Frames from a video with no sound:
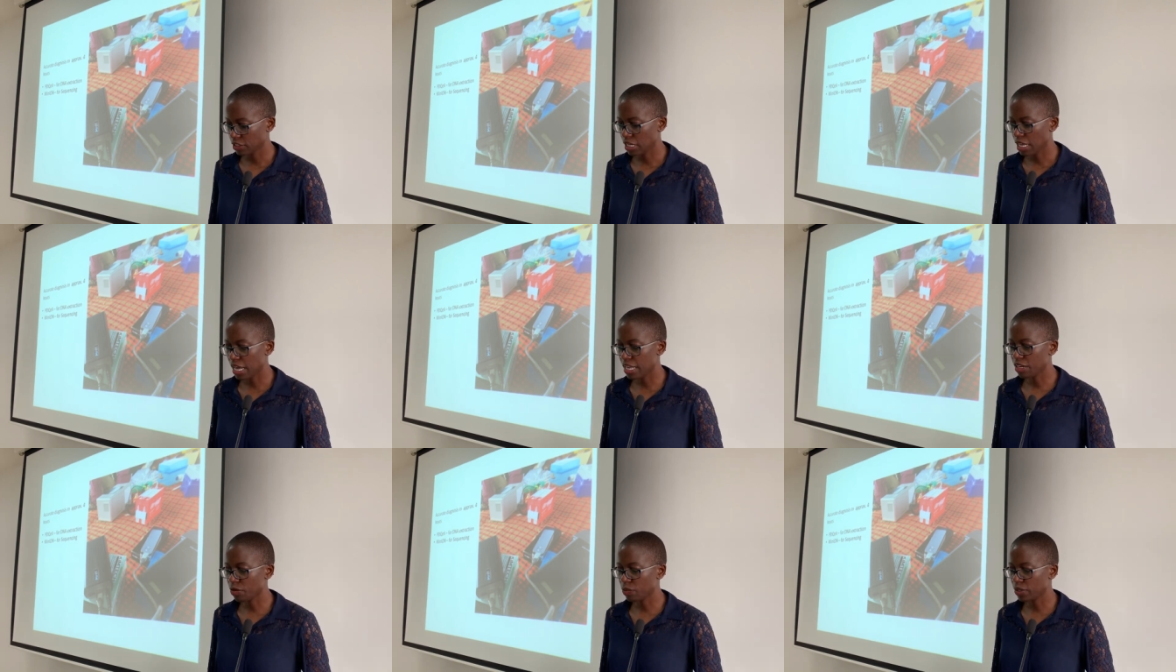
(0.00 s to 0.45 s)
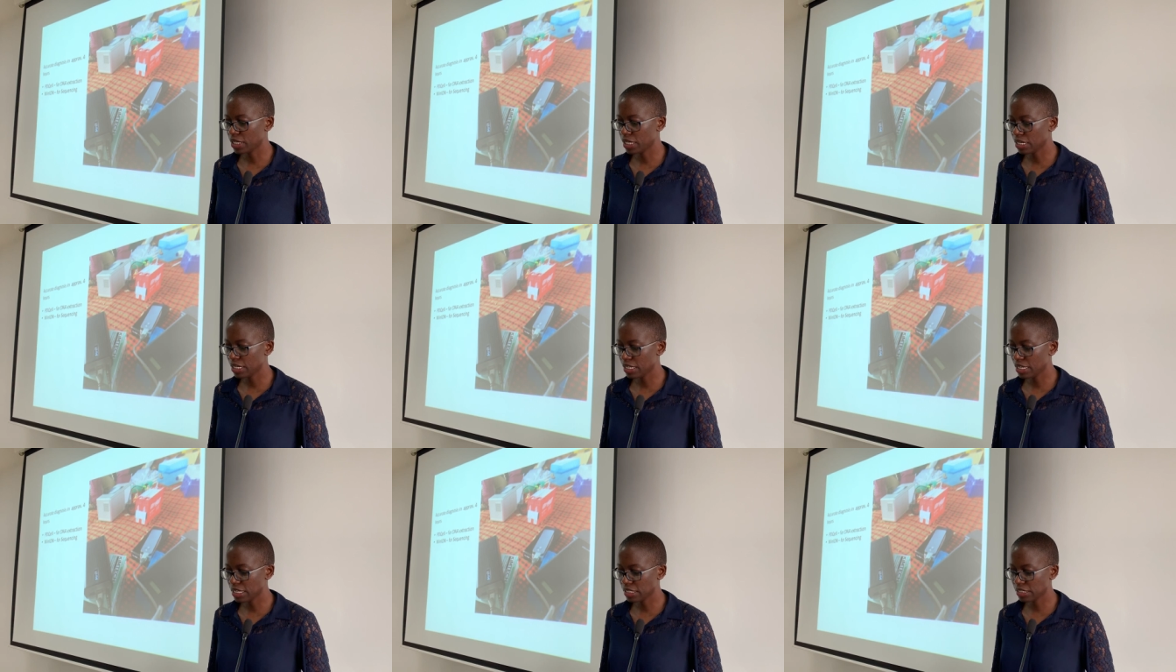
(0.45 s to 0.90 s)
And we
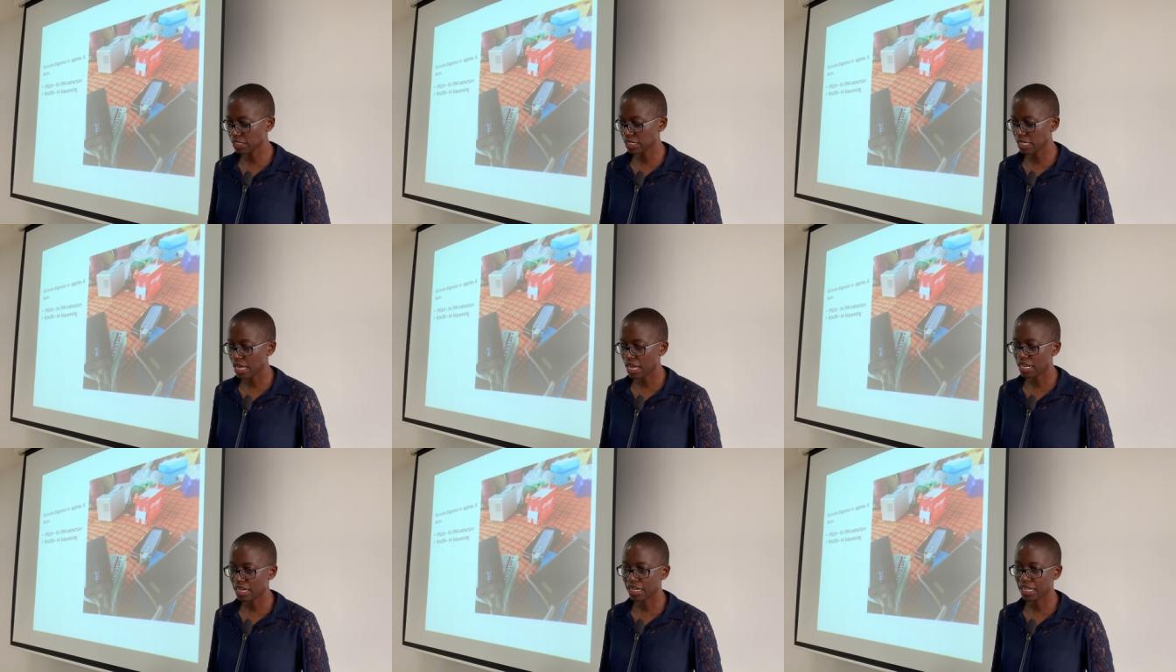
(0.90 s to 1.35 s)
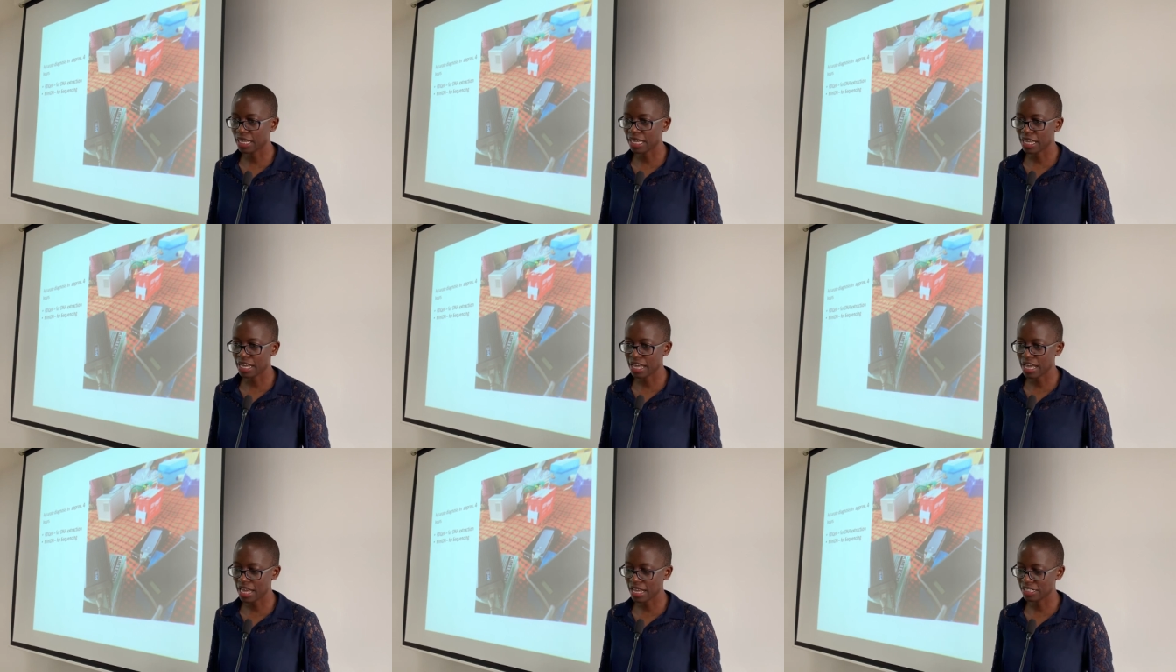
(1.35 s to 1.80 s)
did this under
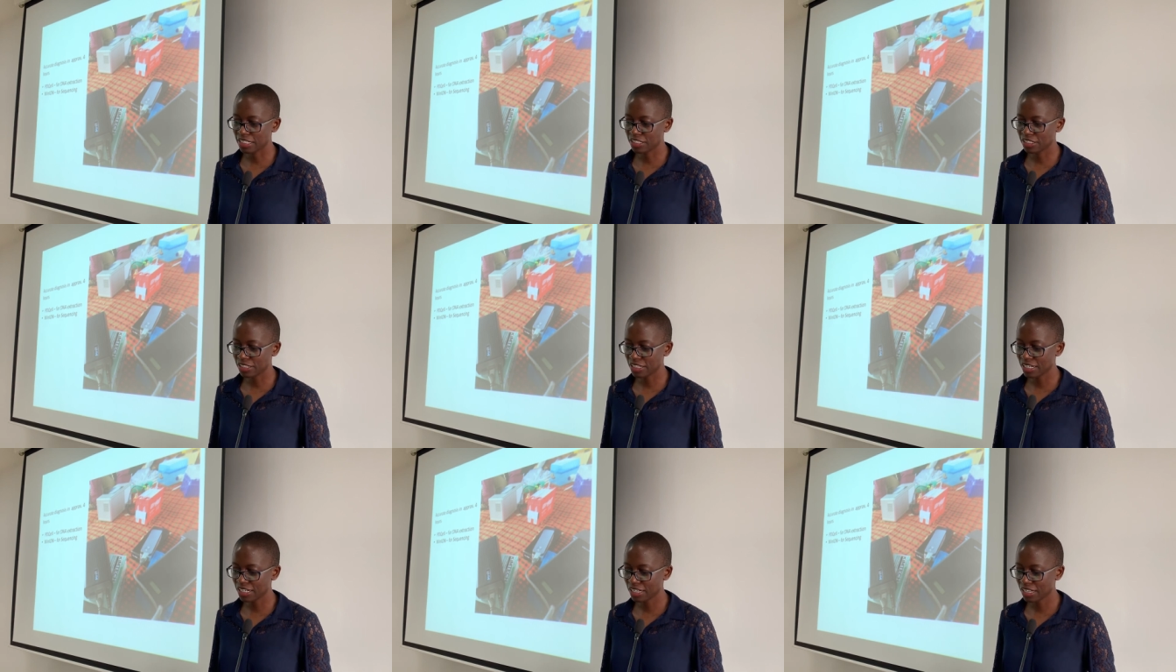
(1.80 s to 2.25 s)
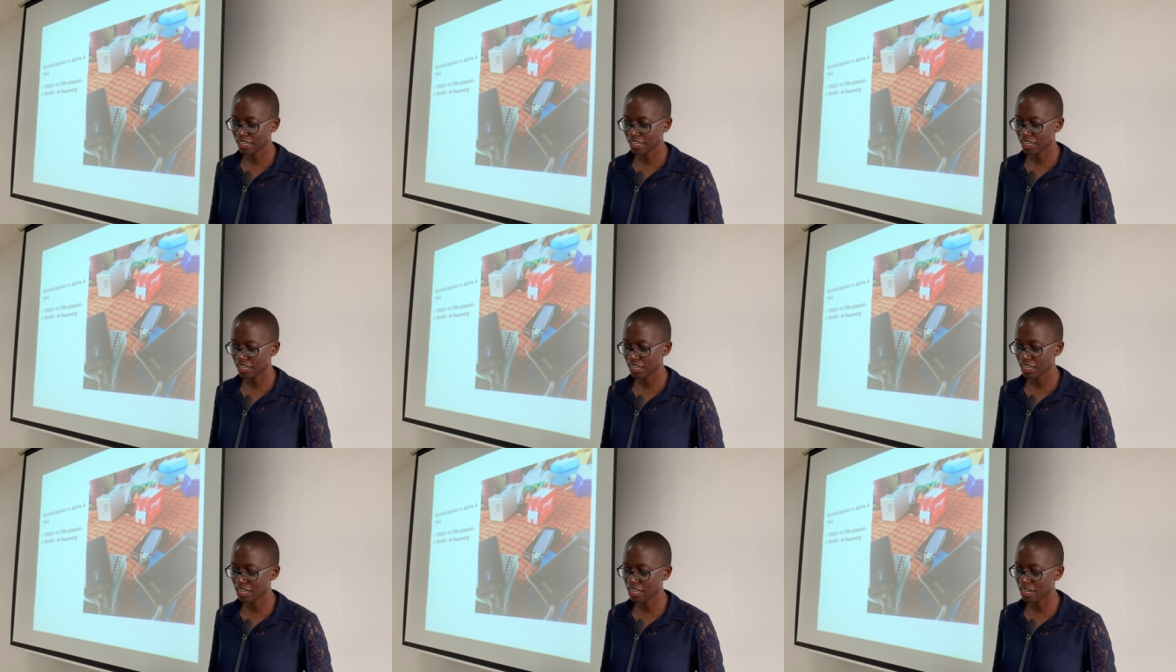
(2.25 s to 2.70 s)
a tree
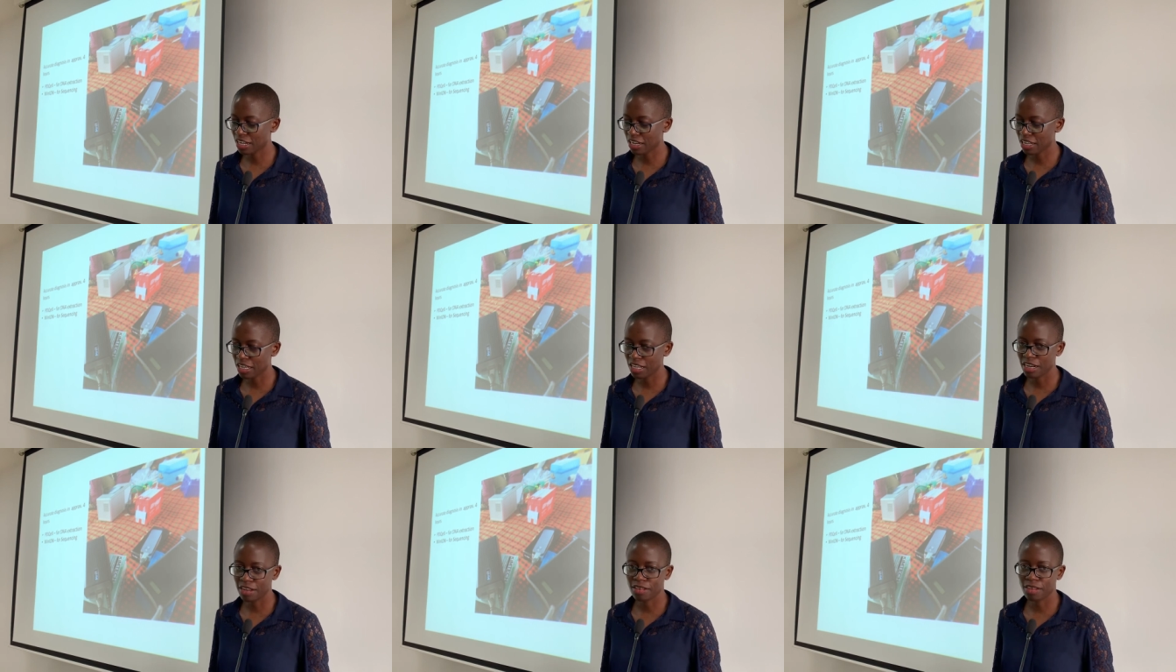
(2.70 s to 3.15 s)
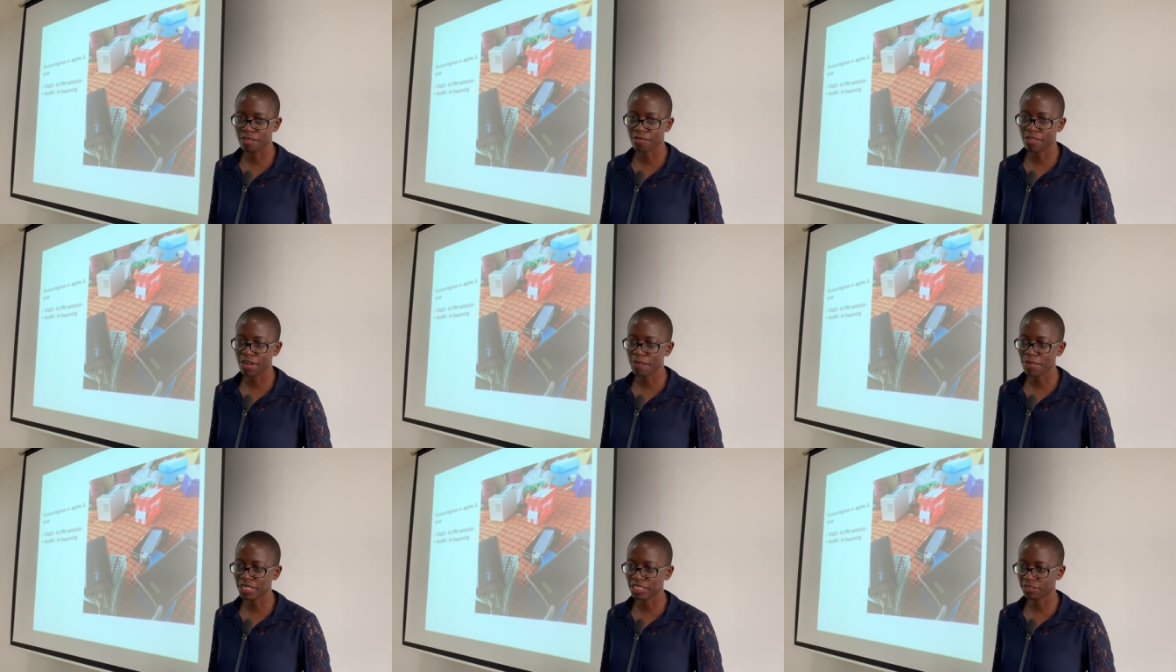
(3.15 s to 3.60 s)
in, in the
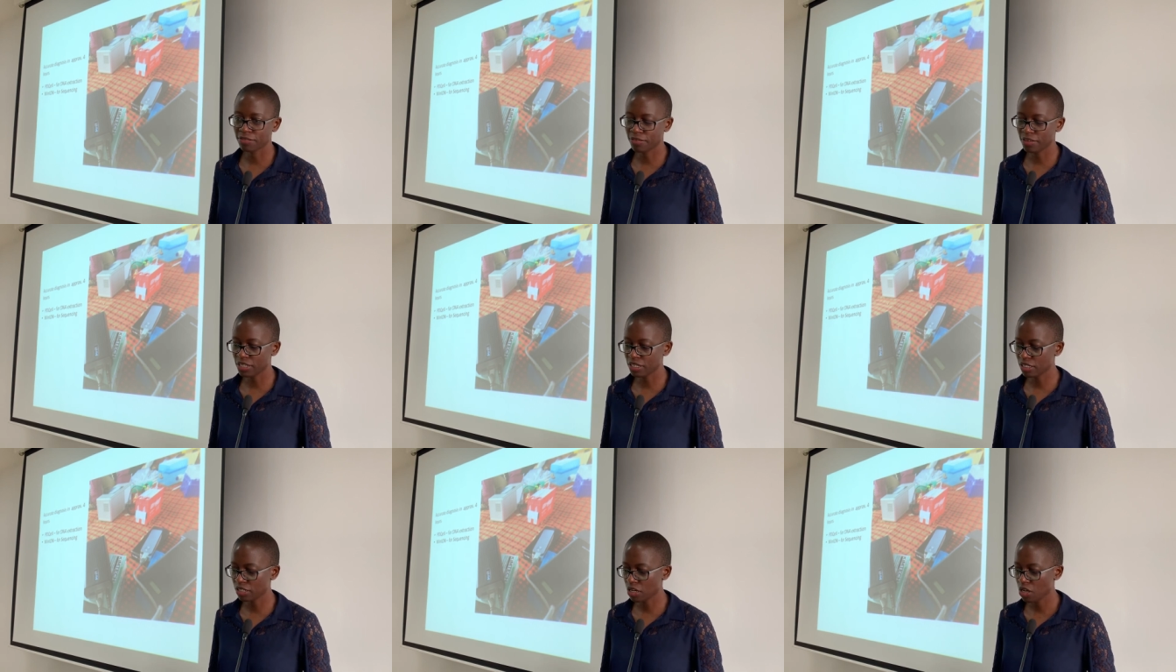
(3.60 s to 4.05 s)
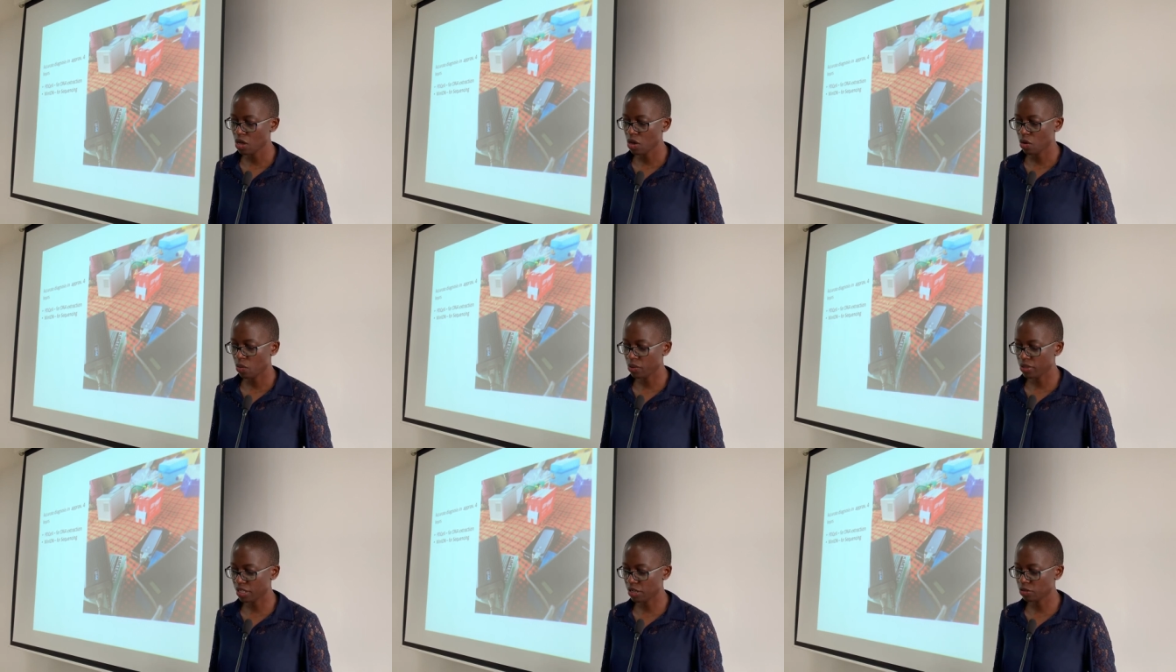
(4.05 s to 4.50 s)
farmer's field
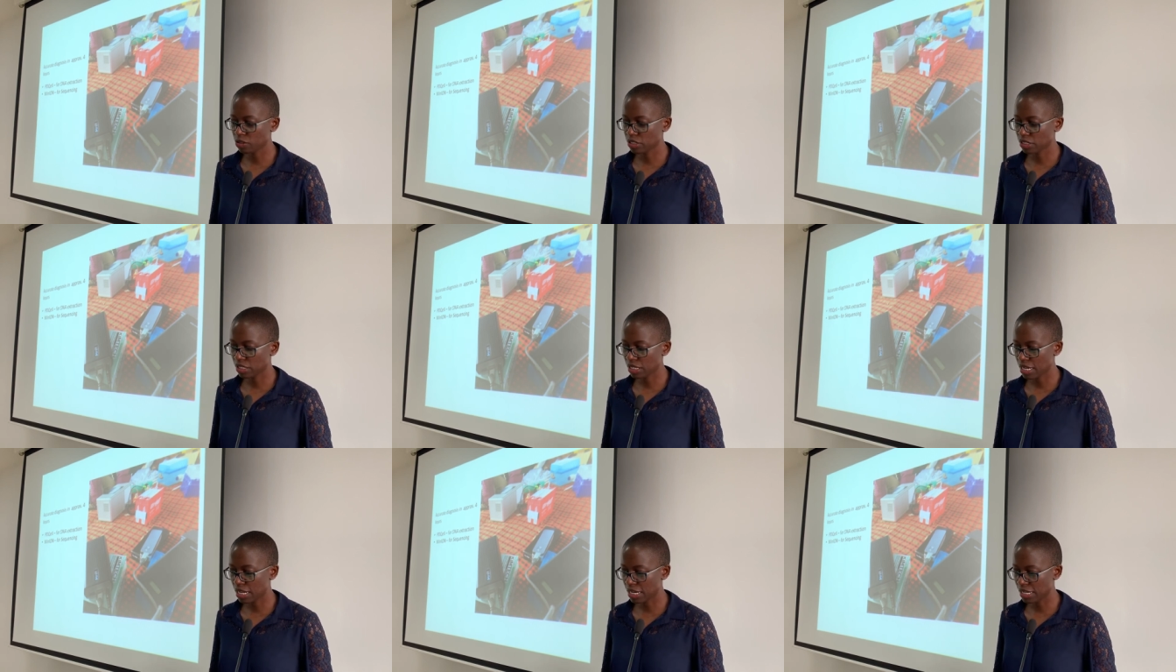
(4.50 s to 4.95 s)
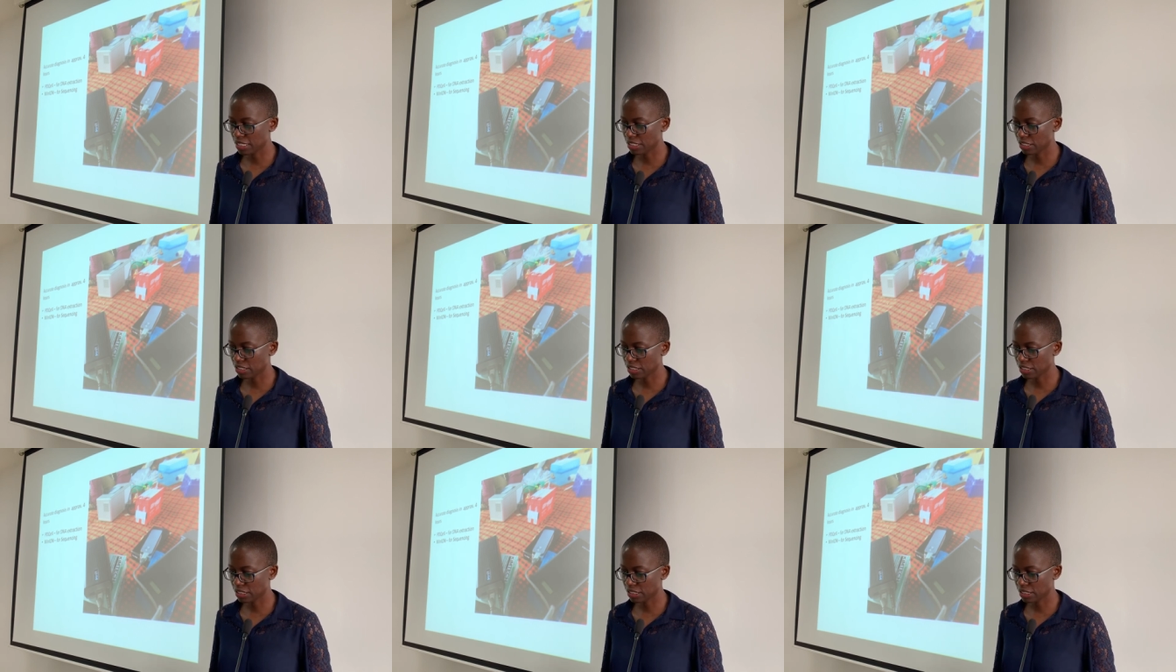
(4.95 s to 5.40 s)
without
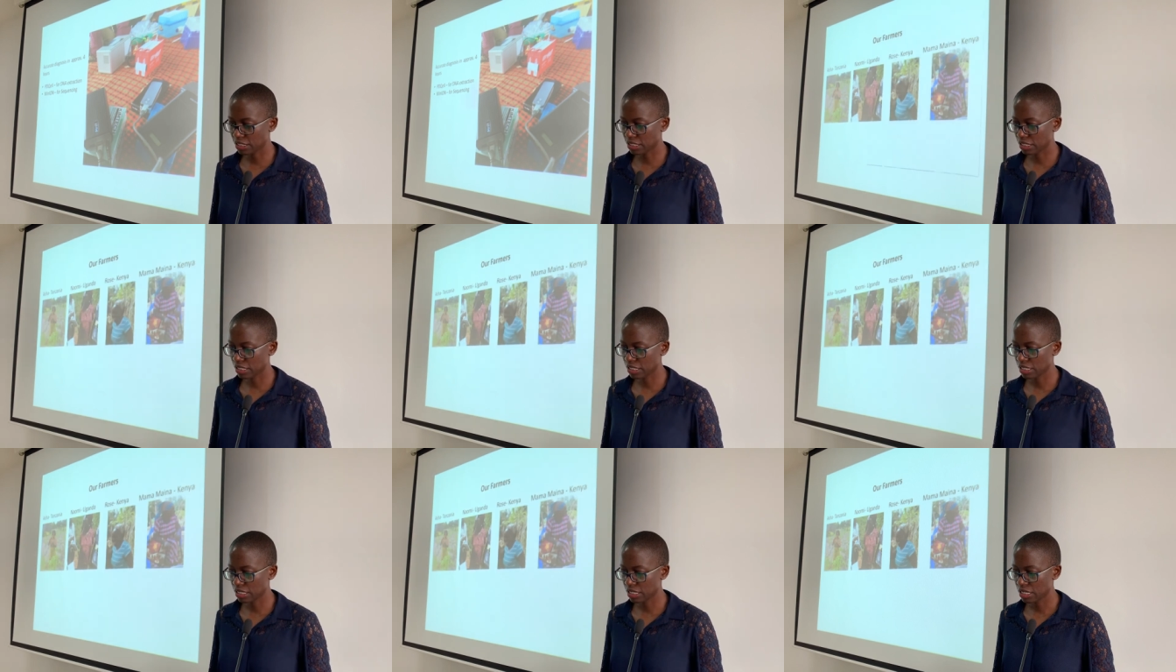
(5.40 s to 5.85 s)
electricity.